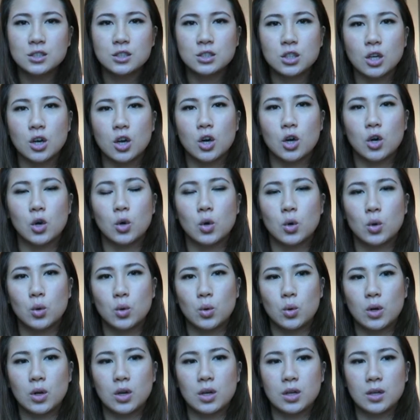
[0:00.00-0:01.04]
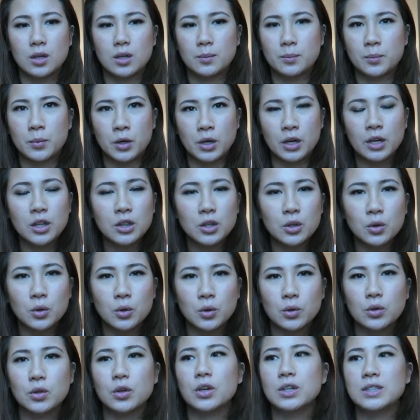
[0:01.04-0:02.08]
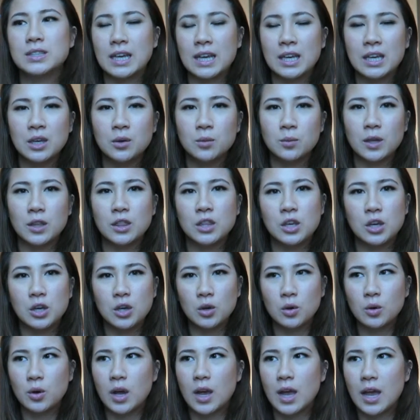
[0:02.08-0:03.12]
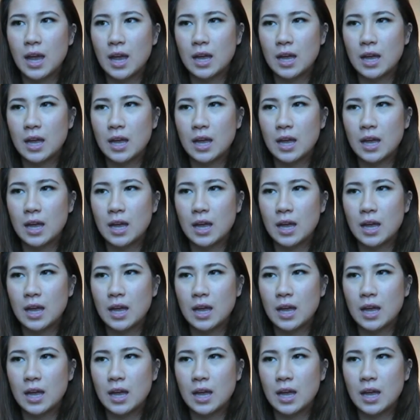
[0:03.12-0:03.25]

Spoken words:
So put it in the cooler, take it with you,